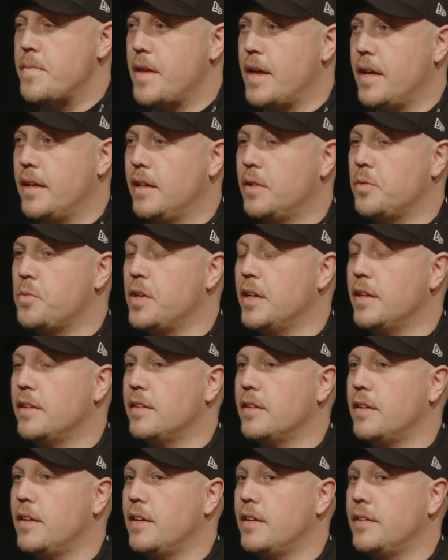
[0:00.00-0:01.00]
it
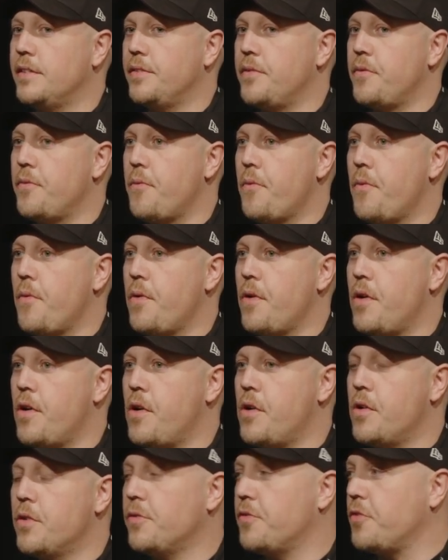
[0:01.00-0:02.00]
went
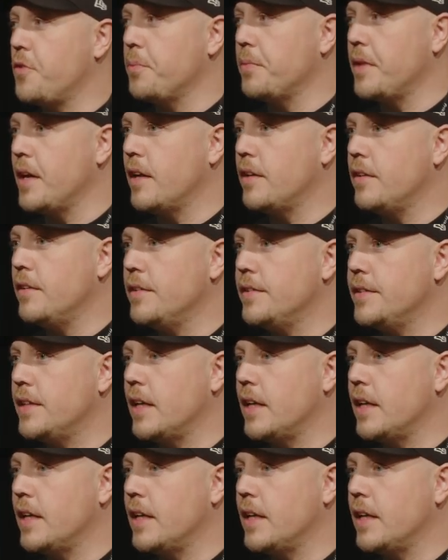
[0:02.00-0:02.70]
on from that.